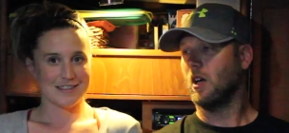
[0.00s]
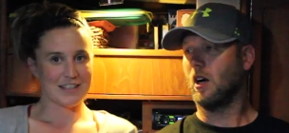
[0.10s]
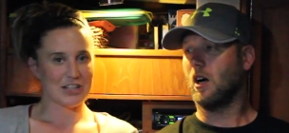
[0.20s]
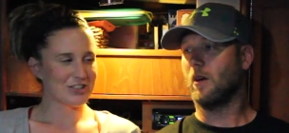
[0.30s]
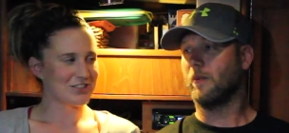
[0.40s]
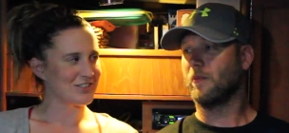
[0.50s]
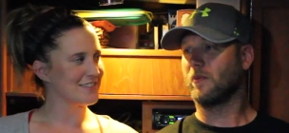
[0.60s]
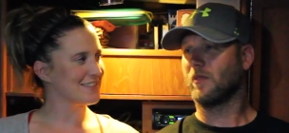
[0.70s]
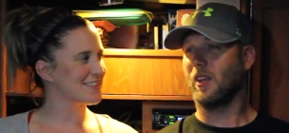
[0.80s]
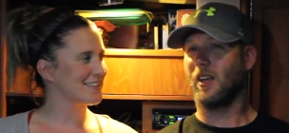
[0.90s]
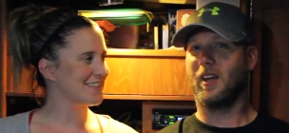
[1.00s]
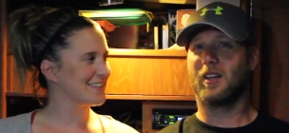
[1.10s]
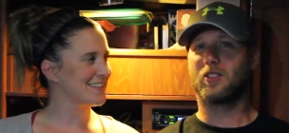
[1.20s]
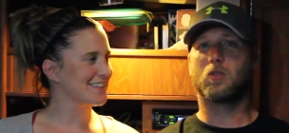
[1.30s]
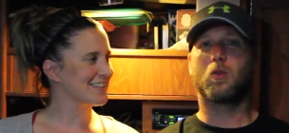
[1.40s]
Speaker 1: The girls.
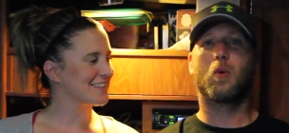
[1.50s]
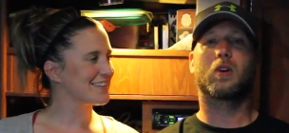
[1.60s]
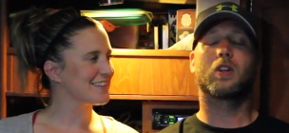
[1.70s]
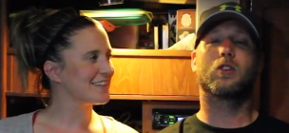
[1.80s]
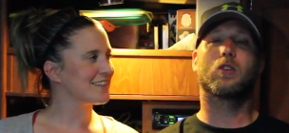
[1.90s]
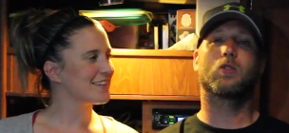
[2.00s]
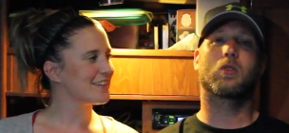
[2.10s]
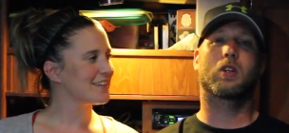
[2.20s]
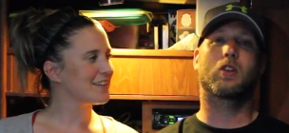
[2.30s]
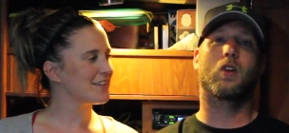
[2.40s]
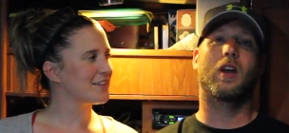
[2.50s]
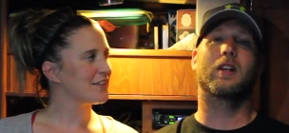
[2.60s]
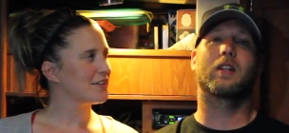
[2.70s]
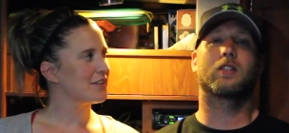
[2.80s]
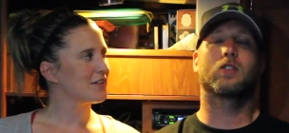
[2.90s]
Yeah, so what we're going to do is we're going to go
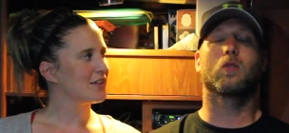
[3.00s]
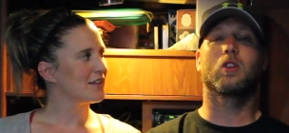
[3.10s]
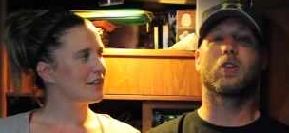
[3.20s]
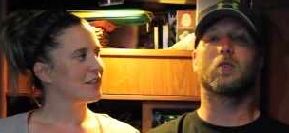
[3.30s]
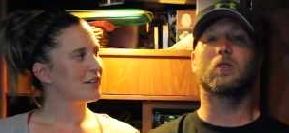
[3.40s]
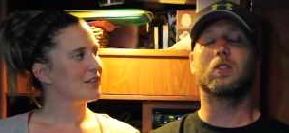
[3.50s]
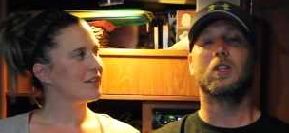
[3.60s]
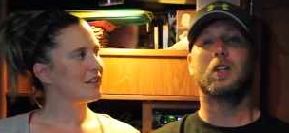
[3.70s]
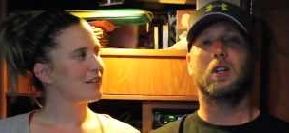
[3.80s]
ahead and do a little